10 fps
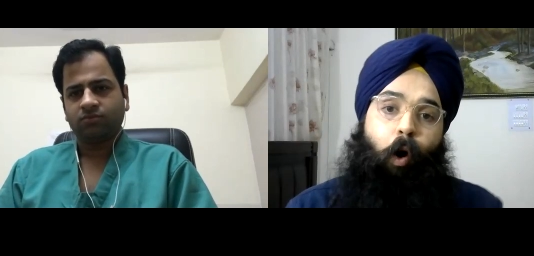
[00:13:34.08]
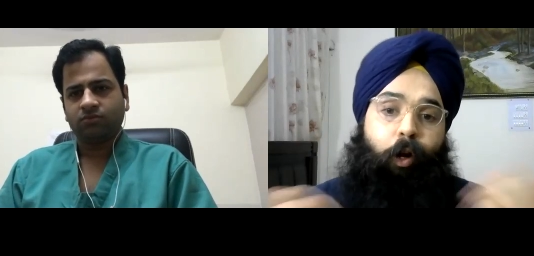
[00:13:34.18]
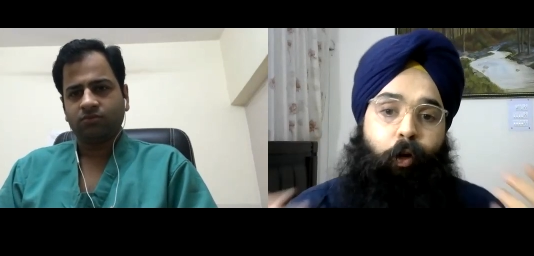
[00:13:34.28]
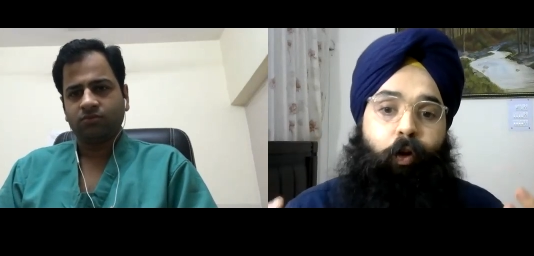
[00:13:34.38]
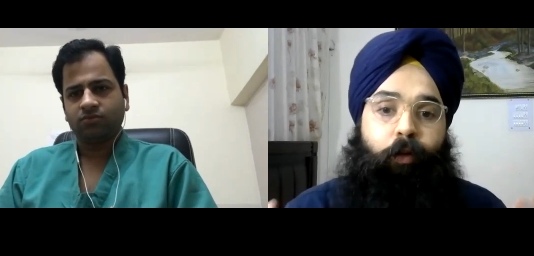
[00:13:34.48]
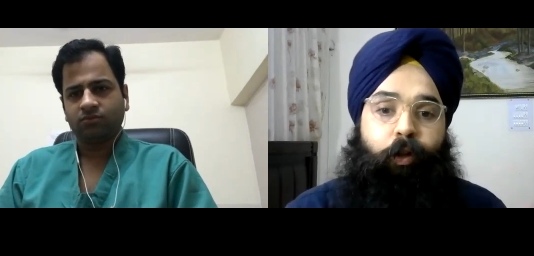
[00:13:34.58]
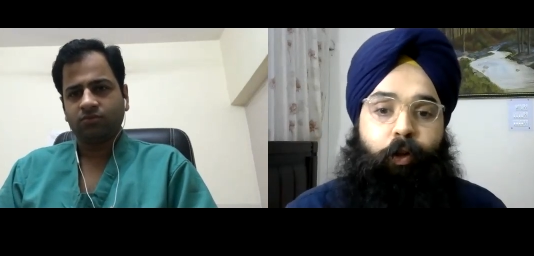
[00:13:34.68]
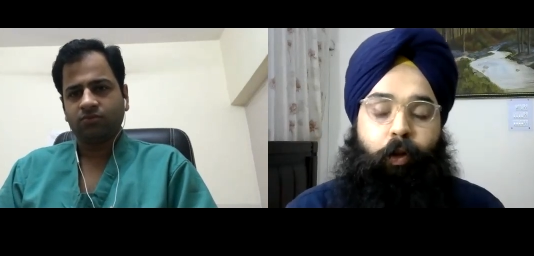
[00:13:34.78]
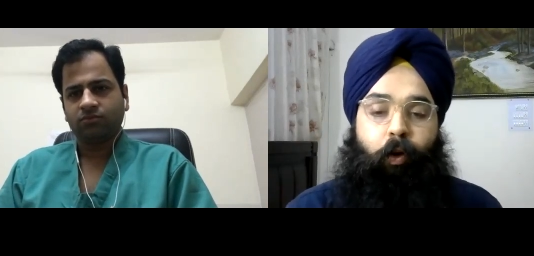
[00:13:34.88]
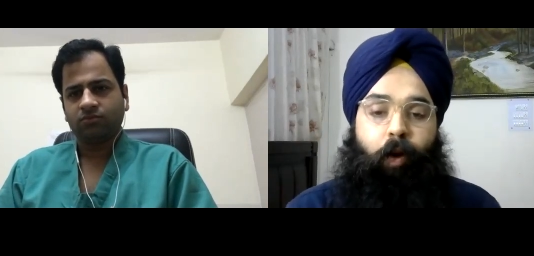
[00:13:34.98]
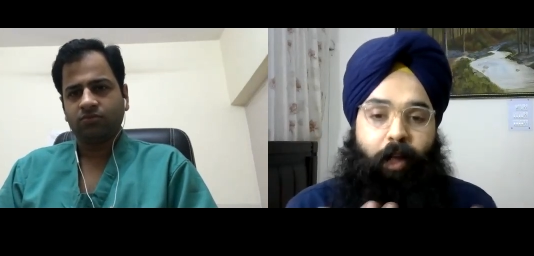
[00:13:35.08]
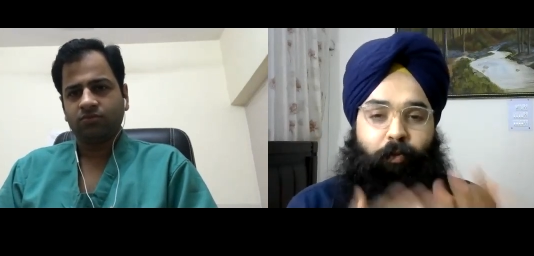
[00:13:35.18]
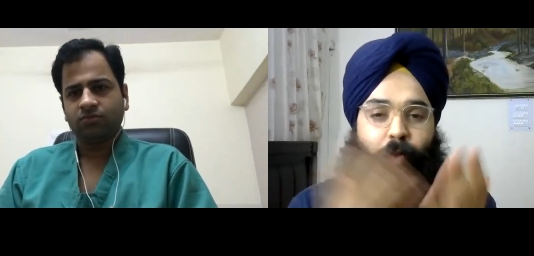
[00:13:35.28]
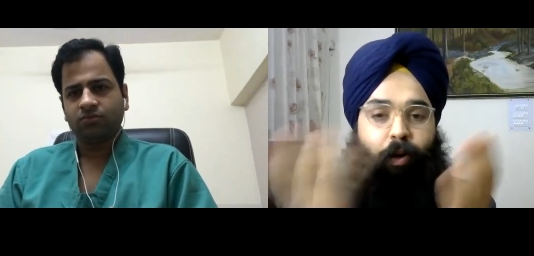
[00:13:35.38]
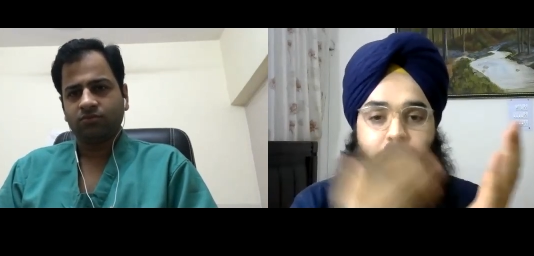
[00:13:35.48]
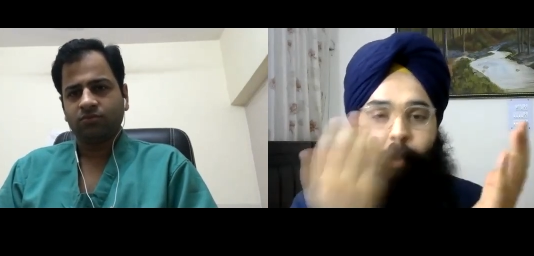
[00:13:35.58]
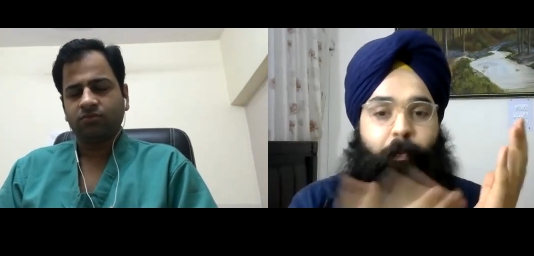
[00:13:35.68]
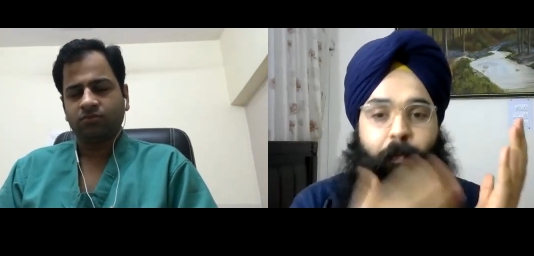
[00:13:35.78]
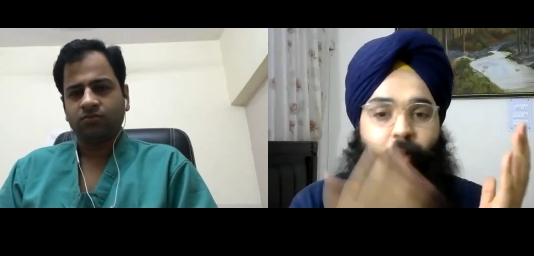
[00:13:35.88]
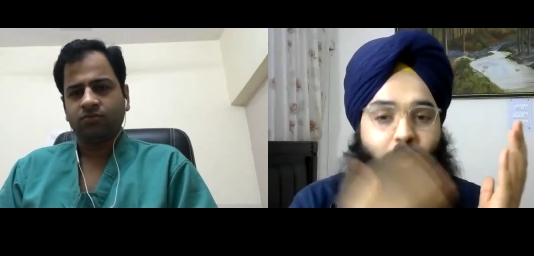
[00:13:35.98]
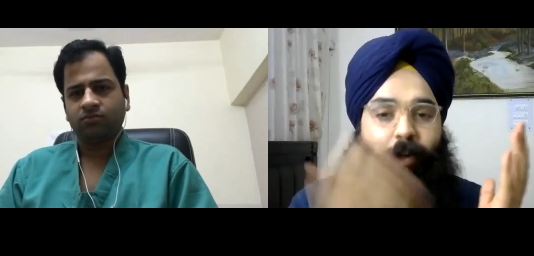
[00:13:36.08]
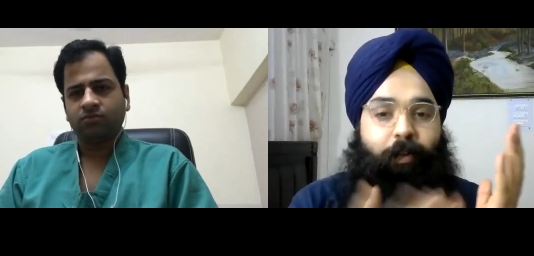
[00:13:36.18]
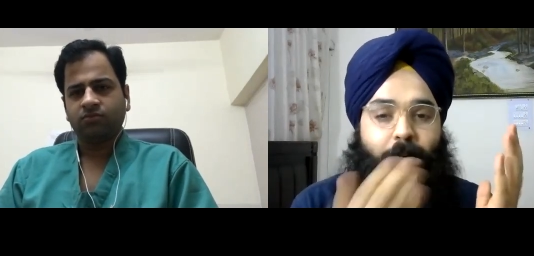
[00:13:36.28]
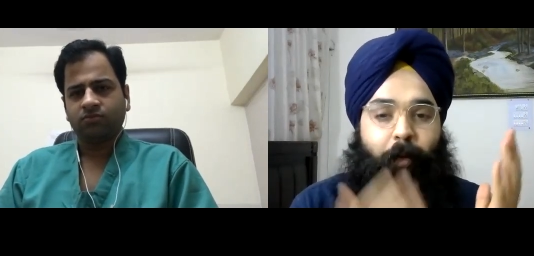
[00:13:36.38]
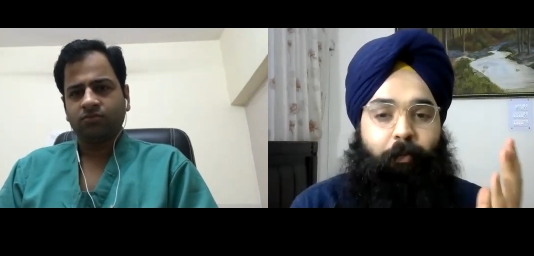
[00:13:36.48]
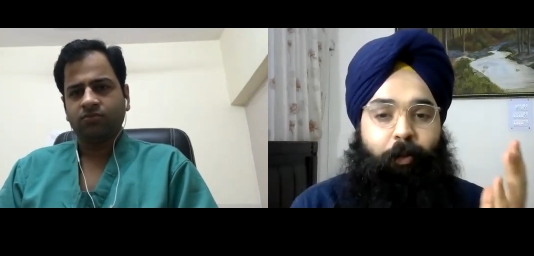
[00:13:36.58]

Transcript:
Speaker 1: Or, you know, we should, you know, as WhatsApp forwards come,